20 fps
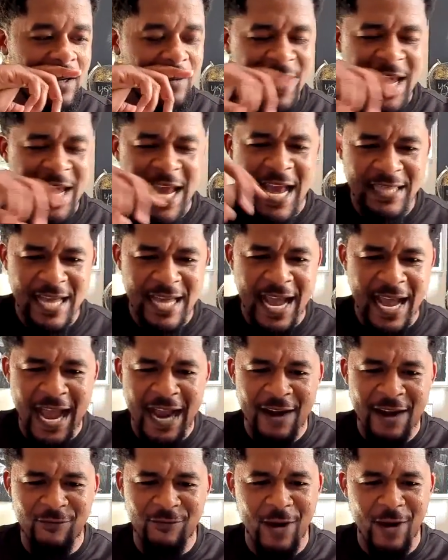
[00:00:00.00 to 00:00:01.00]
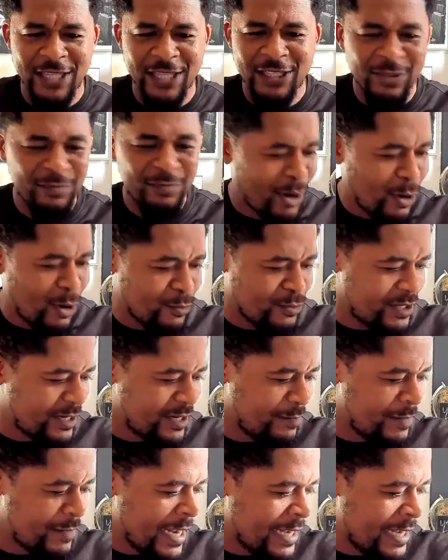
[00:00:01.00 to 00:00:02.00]
He had the afro. I just posted
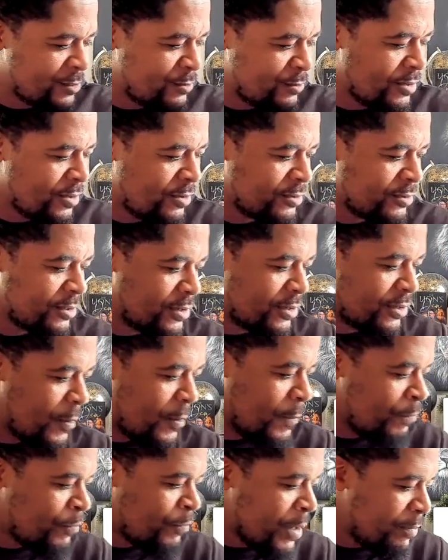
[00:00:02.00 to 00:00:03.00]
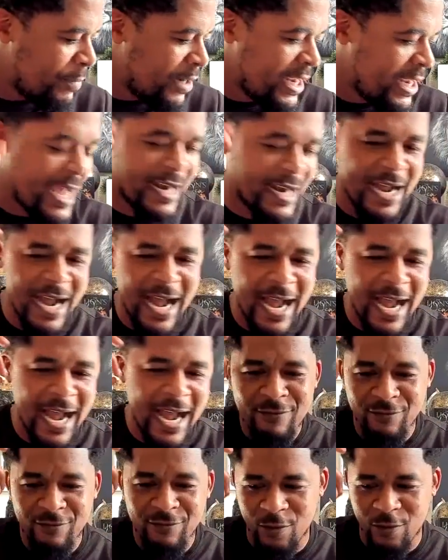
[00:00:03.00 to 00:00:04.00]
him not too long ago, but he had an
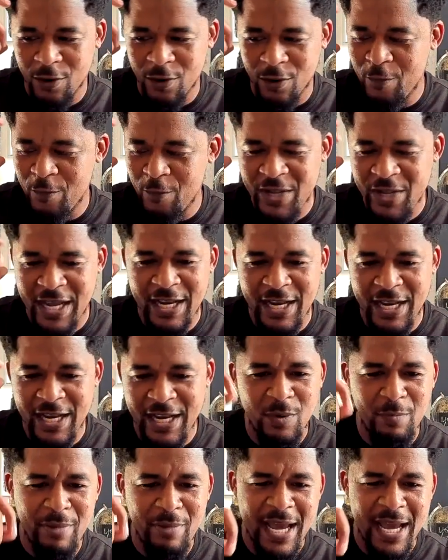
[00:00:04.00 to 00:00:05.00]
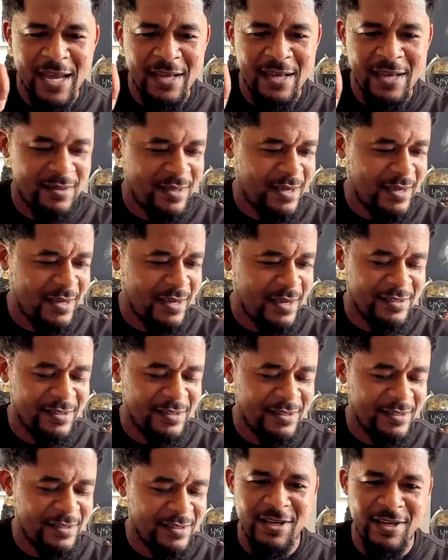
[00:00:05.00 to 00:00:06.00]
afro and he would paint
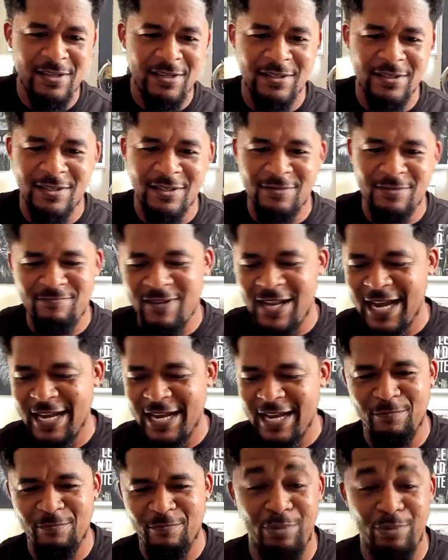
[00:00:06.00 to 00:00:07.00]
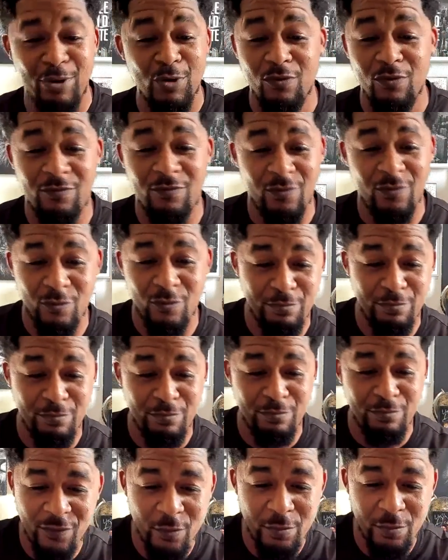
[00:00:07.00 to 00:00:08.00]
these like beautiful
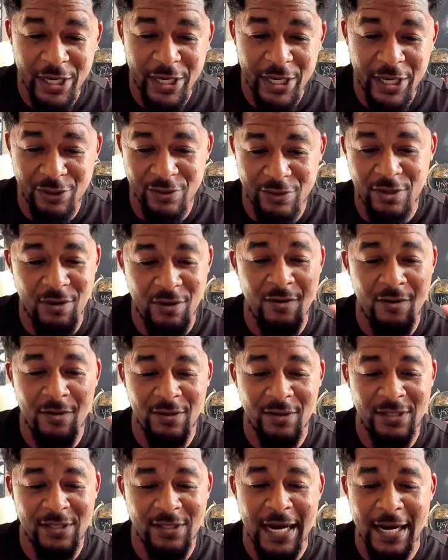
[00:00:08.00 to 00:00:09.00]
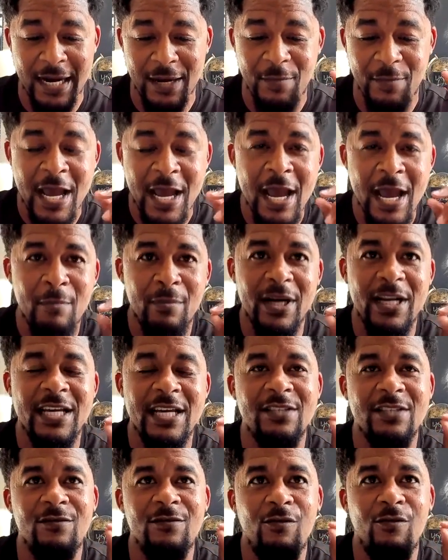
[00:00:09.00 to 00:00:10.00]
pictures all the time. But
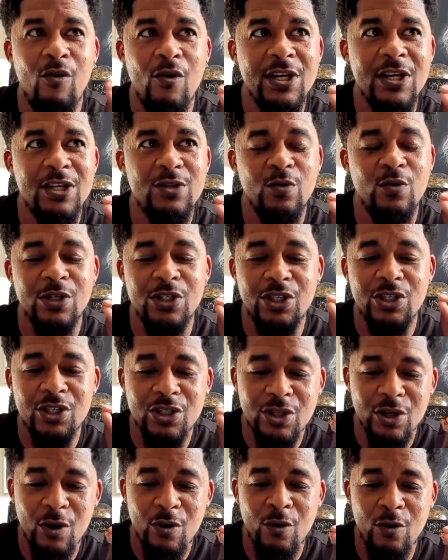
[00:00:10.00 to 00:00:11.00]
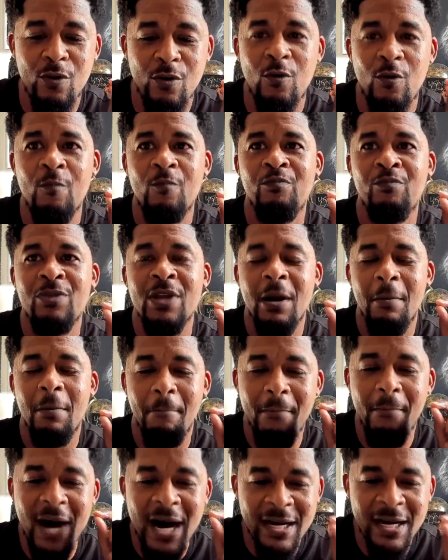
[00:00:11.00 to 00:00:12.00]
his voice was so
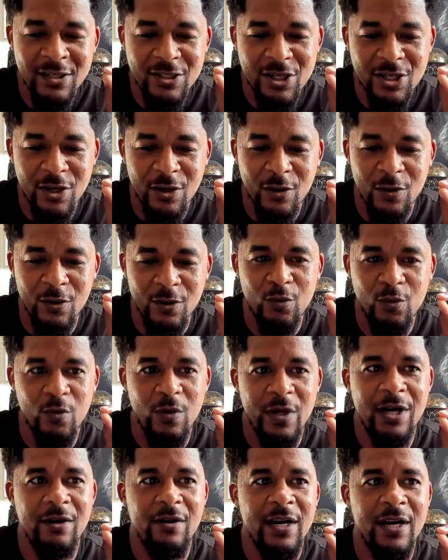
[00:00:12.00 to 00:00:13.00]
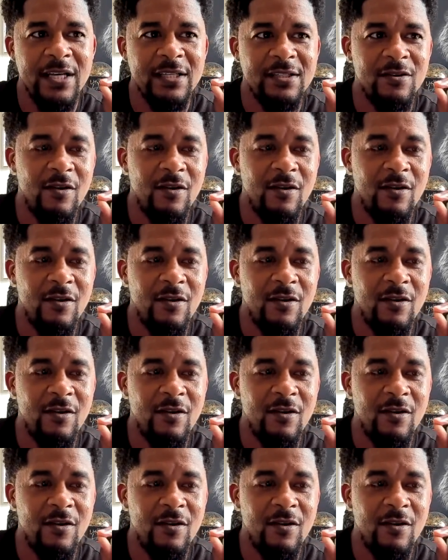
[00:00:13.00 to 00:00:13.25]
monotone where it's